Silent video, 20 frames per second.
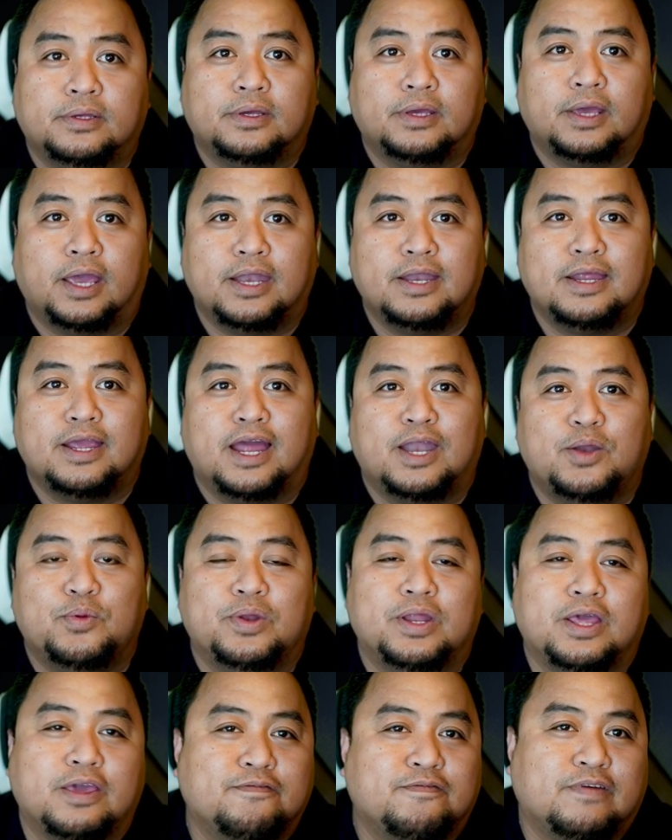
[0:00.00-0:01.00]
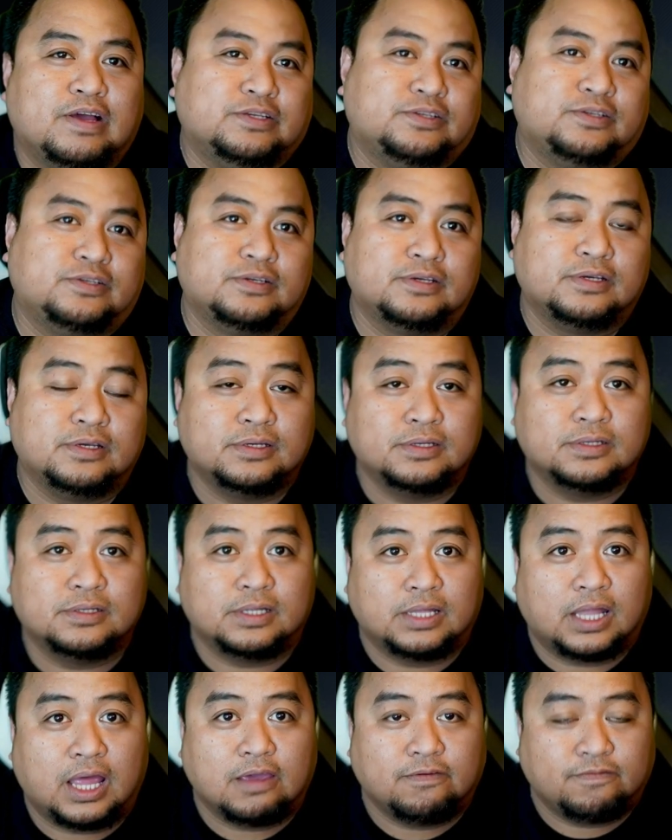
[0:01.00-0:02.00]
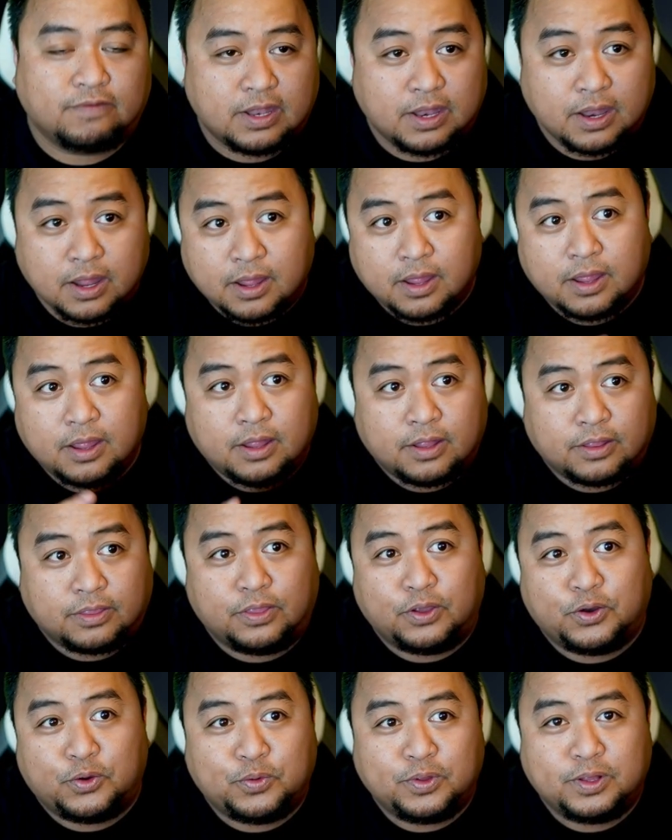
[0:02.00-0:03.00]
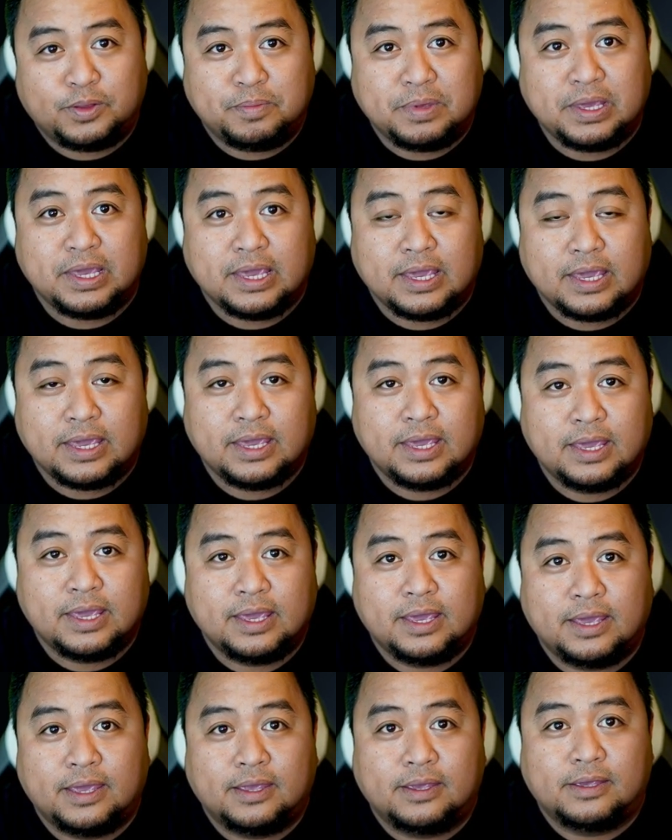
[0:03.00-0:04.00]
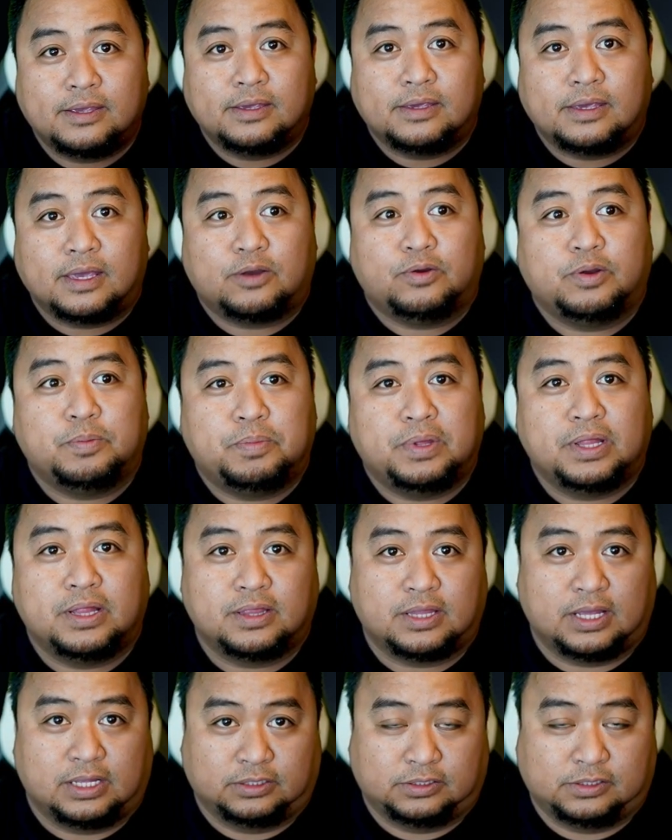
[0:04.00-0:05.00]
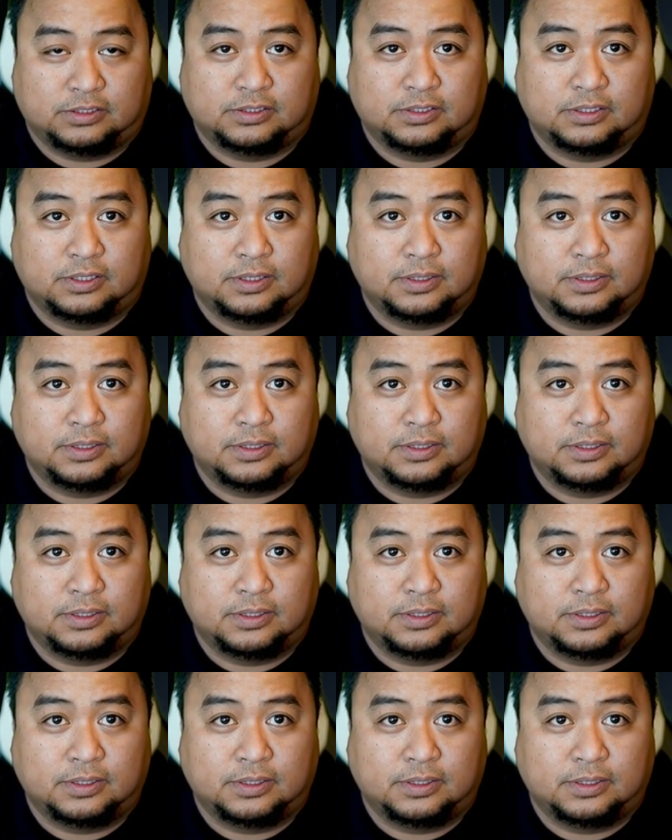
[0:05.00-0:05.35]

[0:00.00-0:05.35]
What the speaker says: And God will give us life and there will be a repentance.